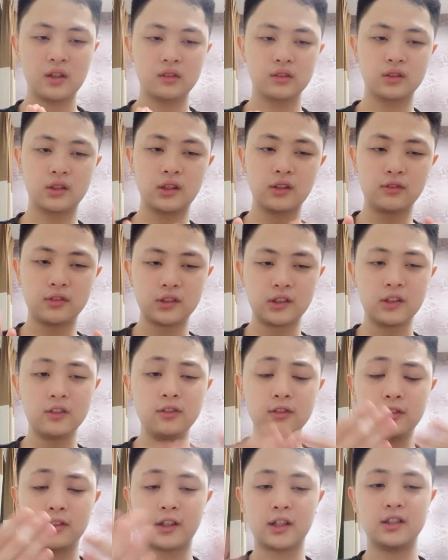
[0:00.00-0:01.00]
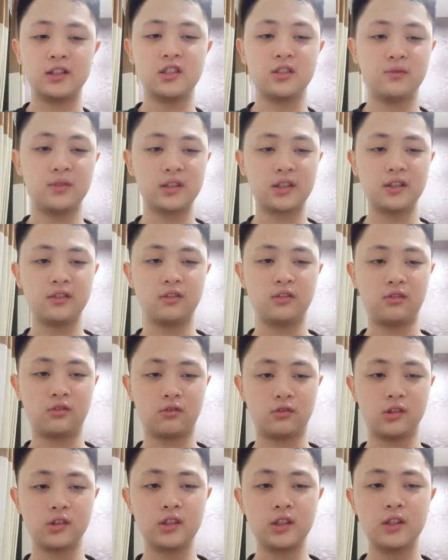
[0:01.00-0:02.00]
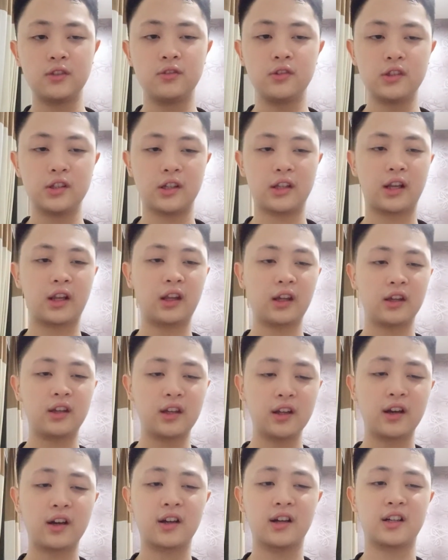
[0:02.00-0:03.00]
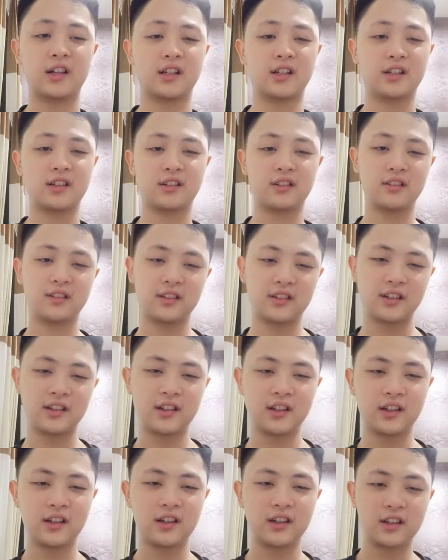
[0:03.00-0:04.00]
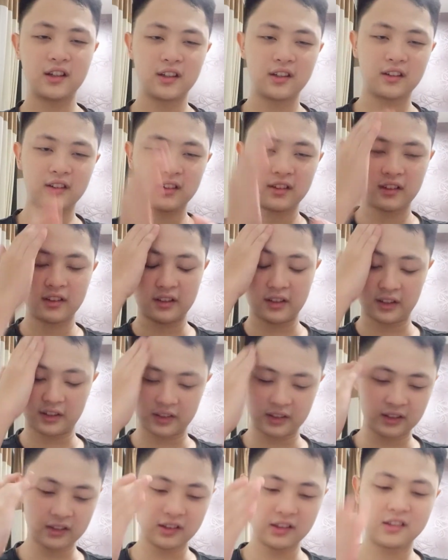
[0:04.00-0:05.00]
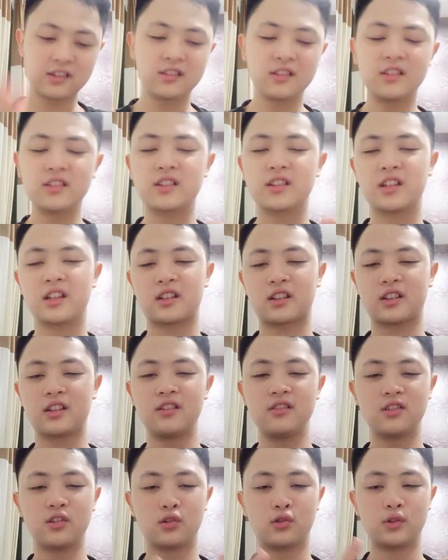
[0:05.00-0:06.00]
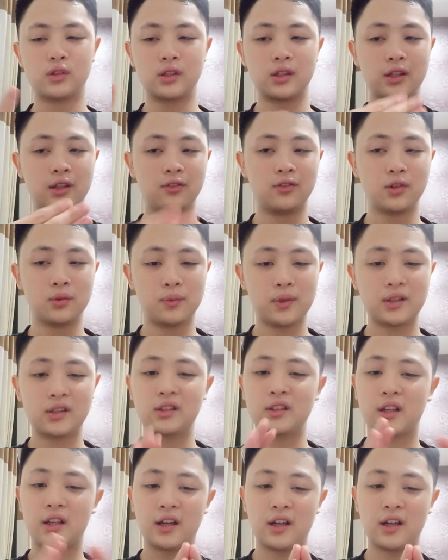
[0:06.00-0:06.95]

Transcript: They will give you kanji but they won't give you the hiragana. Like it's not that they won't give you, but